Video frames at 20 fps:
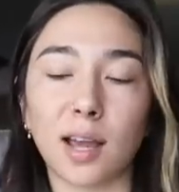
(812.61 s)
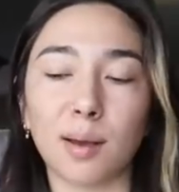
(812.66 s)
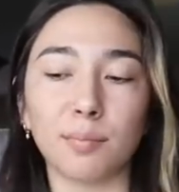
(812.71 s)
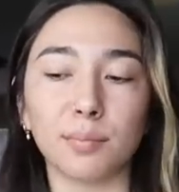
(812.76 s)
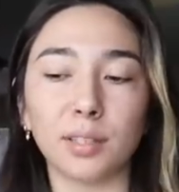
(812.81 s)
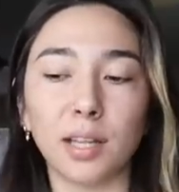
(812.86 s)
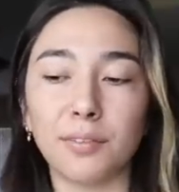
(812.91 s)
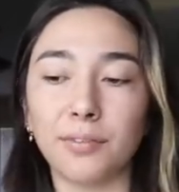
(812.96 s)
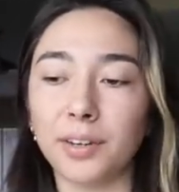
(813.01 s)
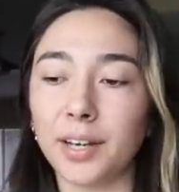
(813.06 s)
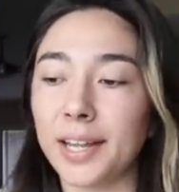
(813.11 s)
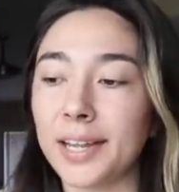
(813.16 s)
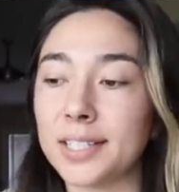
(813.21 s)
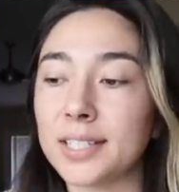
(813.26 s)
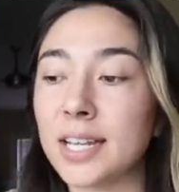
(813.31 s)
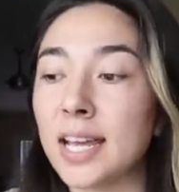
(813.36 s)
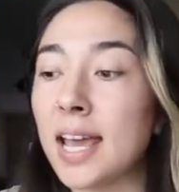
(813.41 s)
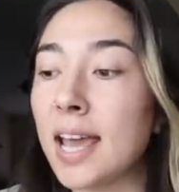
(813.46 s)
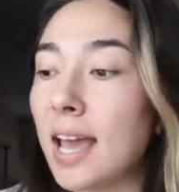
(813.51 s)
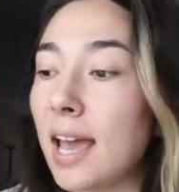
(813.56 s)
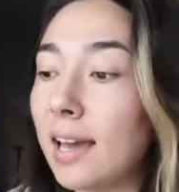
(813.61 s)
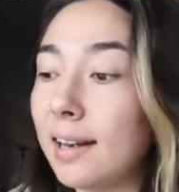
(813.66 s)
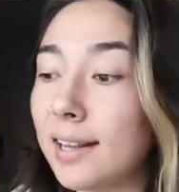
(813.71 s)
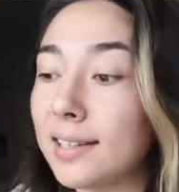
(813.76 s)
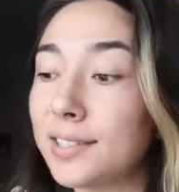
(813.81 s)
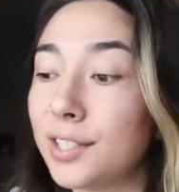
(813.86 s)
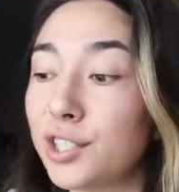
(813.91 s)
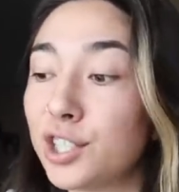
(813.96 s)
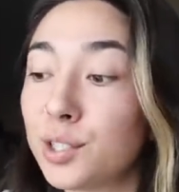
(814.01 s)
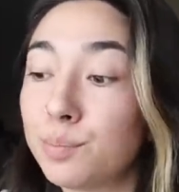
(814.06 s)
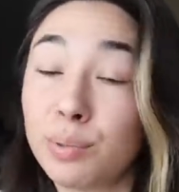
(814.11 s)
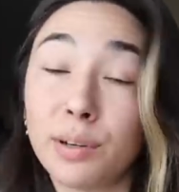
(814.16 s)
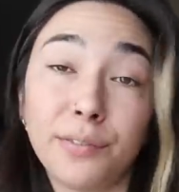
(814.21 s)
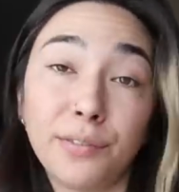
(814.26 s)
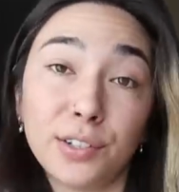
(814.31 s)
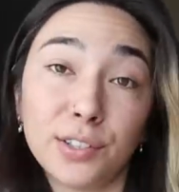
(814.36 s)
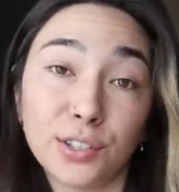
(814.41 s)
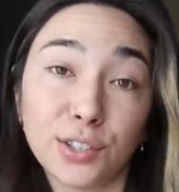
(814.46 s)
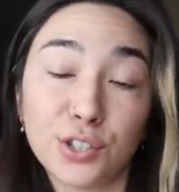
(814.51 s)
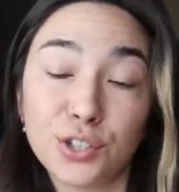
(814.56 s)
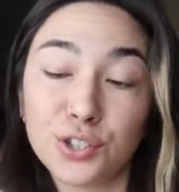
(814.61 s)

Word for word: I'm loving it. And as I just previously